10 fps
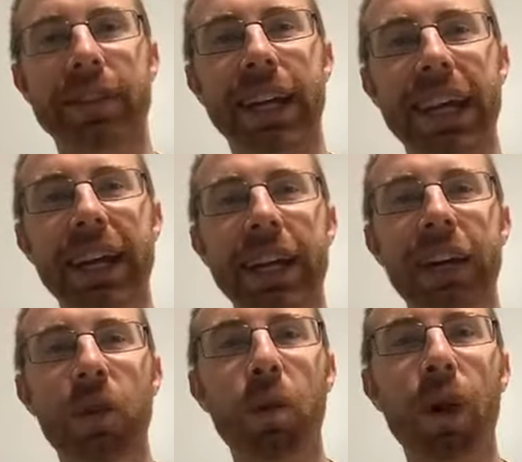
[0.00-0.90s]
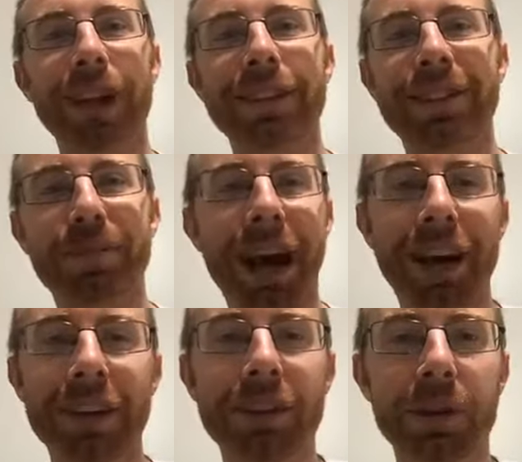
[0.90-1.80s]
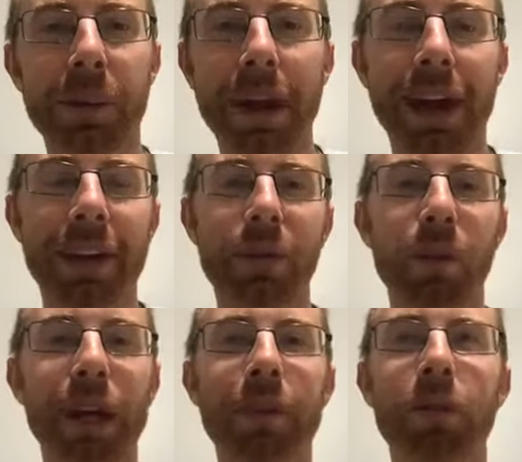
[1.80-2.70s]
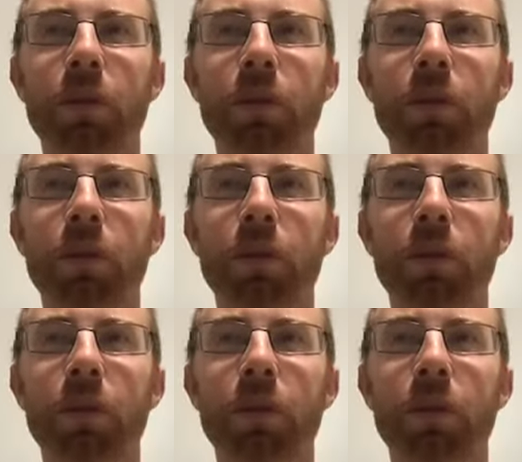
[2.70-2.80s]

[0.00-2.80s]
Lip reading: Like, what inspires you about it? Why